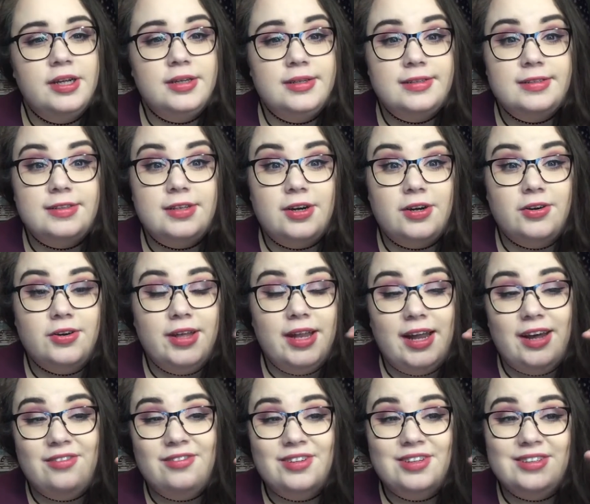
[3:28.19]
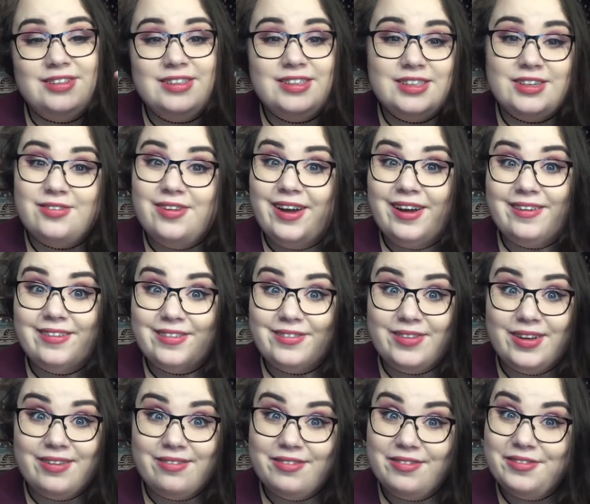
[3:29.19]
so you'll have to stick around and
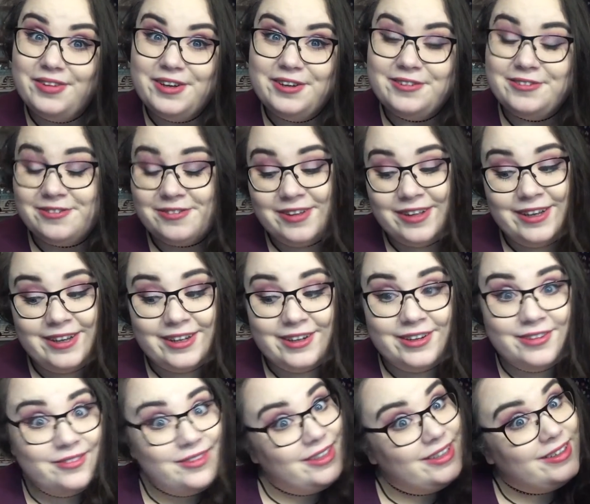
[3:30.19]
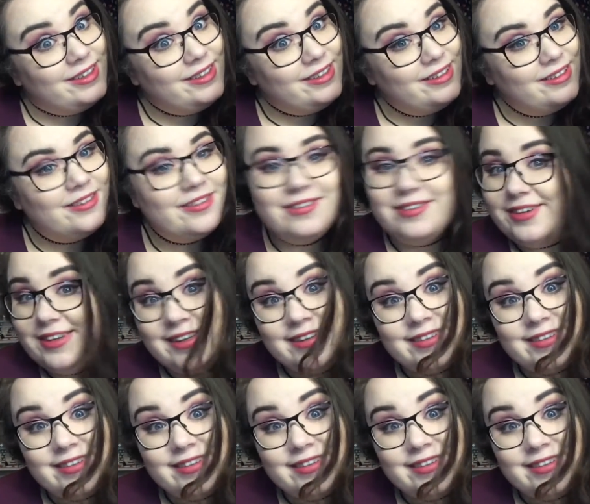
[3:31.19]
wait for the video to find out if it is or it